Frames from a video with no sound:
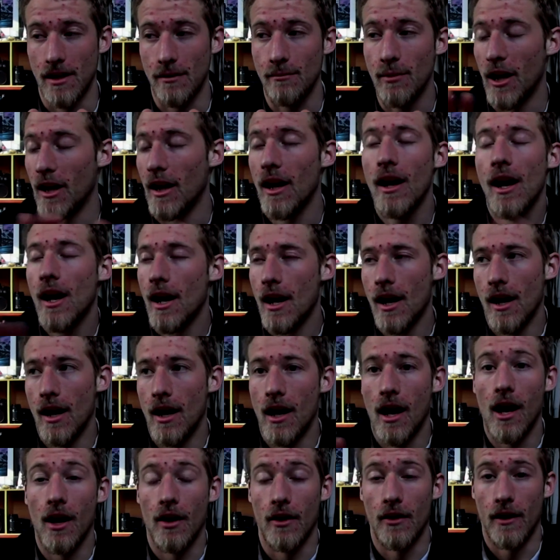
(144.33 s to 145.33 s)
But
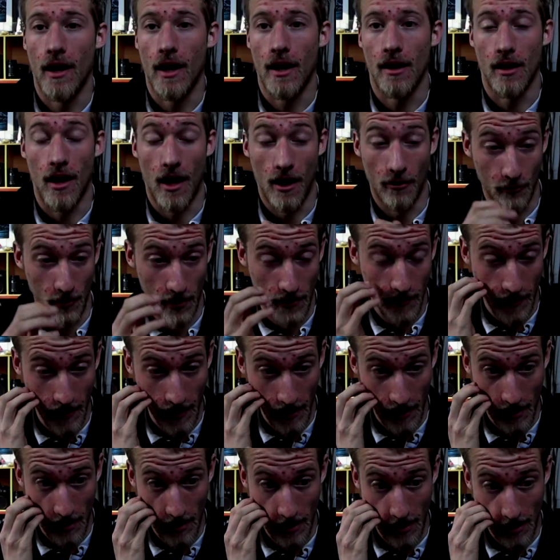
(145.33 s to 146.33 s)
other than that, like with
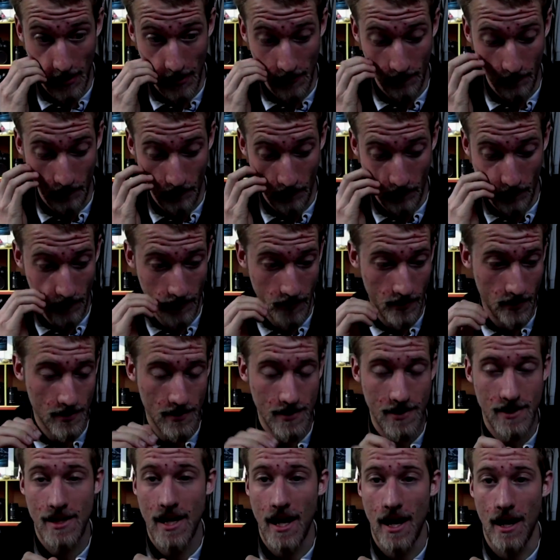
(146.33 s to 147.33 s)
the
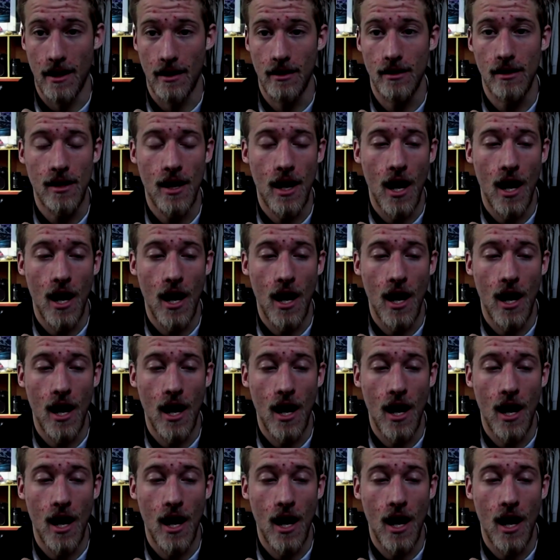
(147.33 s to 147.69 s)
scan,